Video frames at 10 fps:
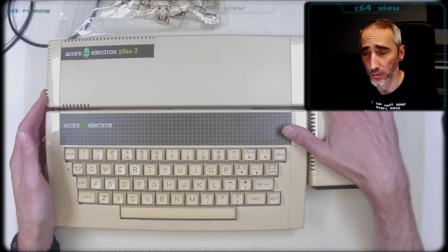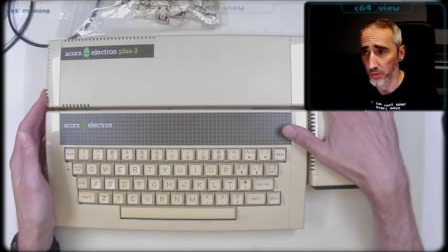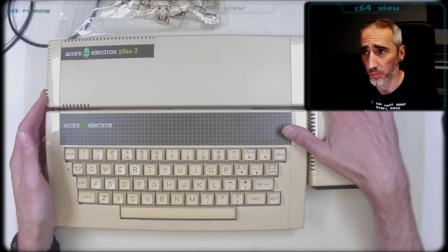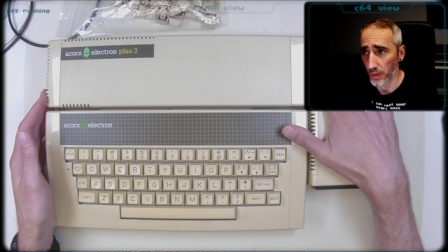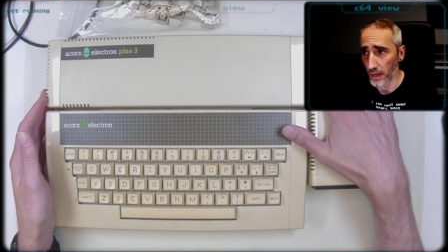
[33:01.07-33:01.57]

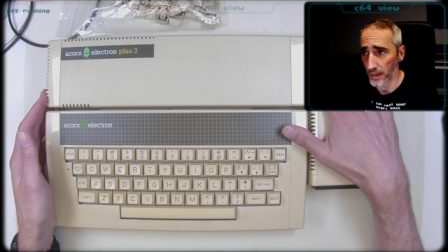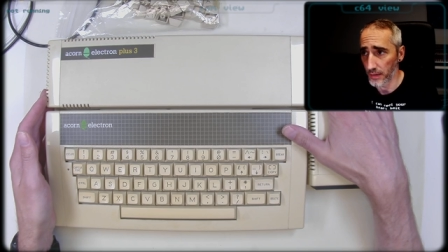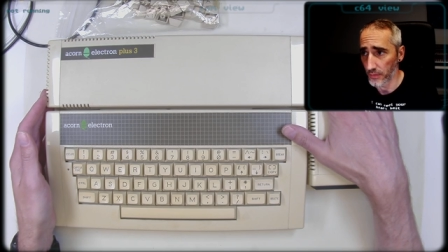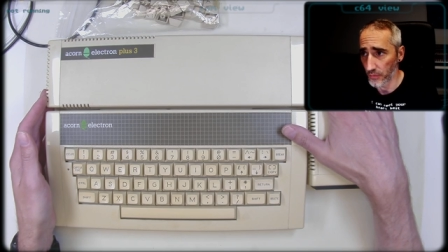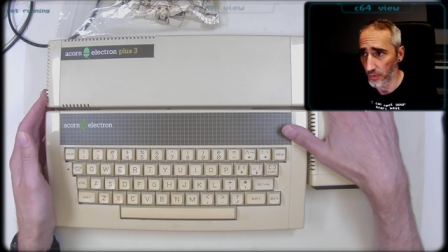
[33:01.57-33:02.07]
power supply,
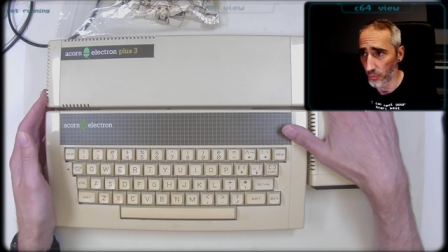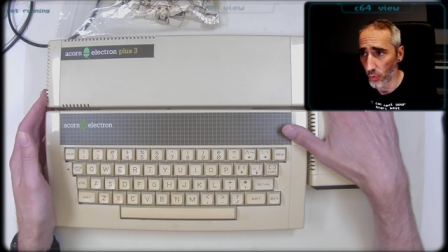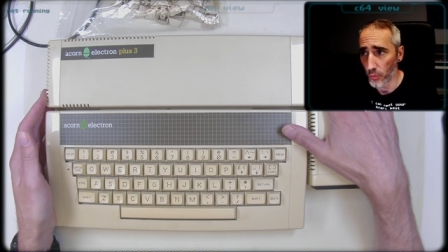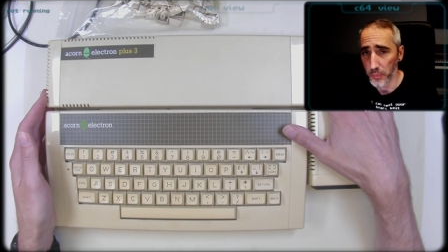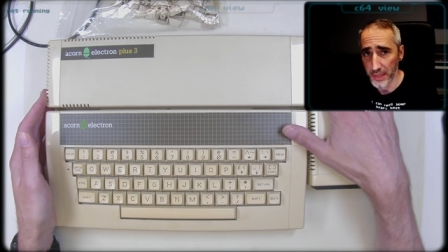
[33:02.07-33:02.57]
with a
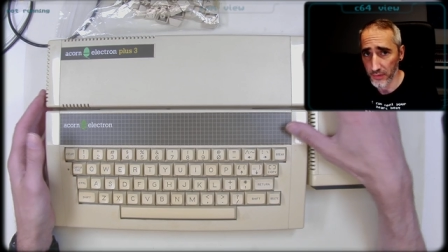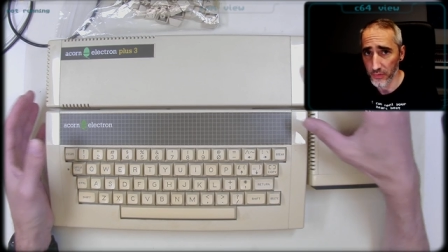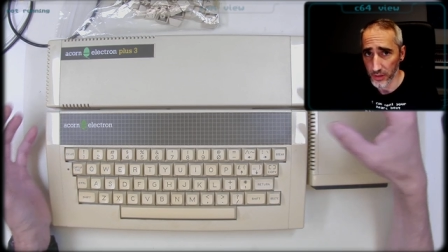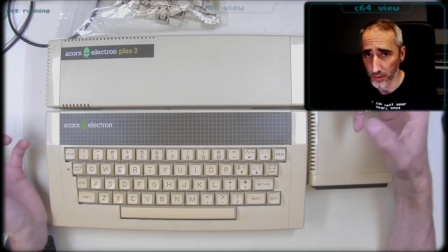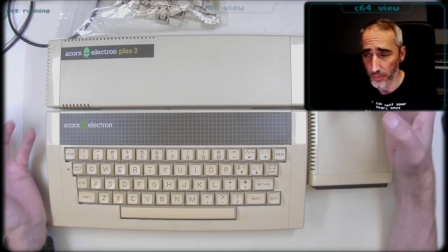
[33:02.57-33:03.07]
more
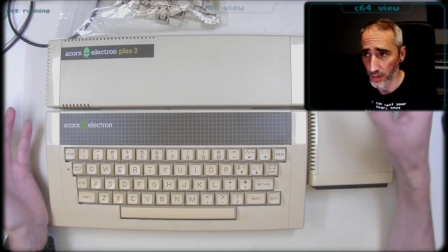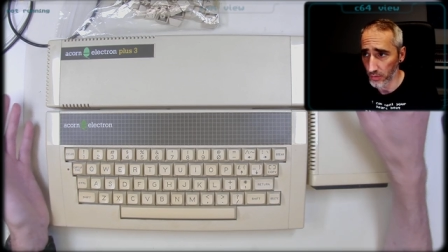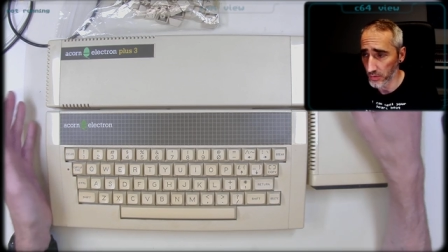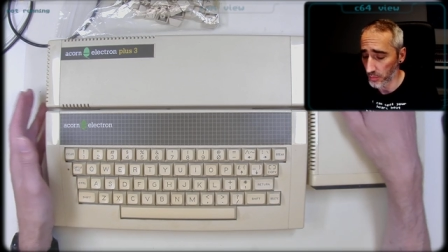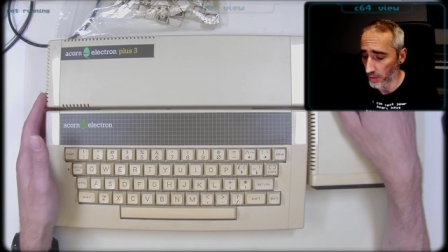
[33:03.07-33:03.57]
beefier
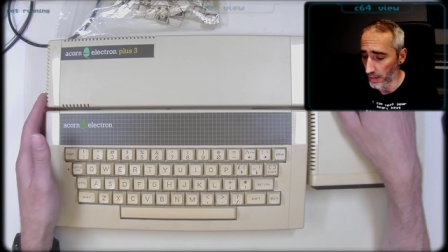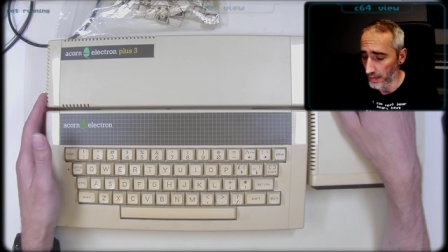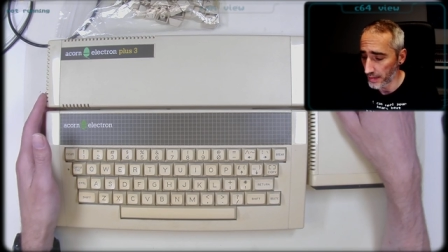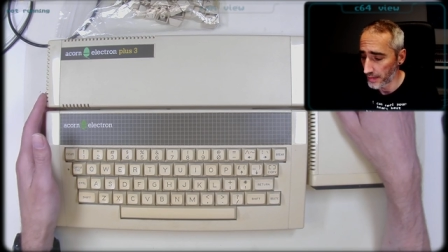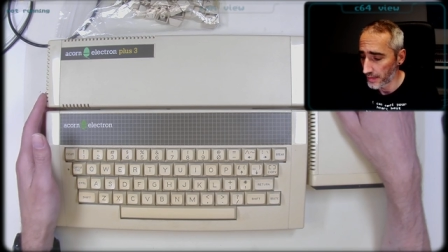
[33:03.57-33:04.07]
power
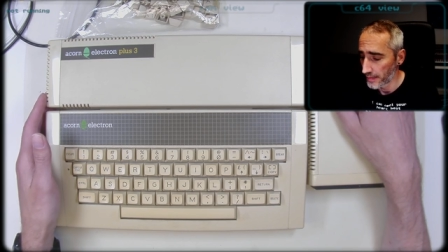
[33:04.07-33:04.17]
supply.